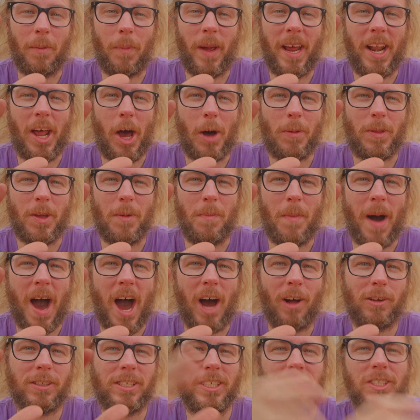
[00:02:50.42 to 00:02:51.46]
bit up the
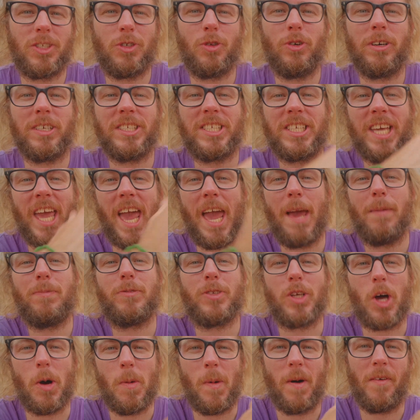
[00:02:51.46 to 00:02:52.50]
mountain to escape
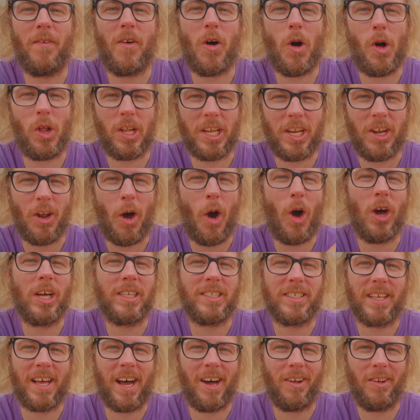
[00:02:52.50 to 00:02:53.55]
some of all the
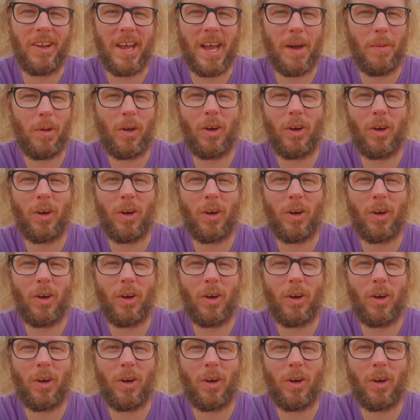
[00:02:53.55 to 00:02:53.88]
noise down there,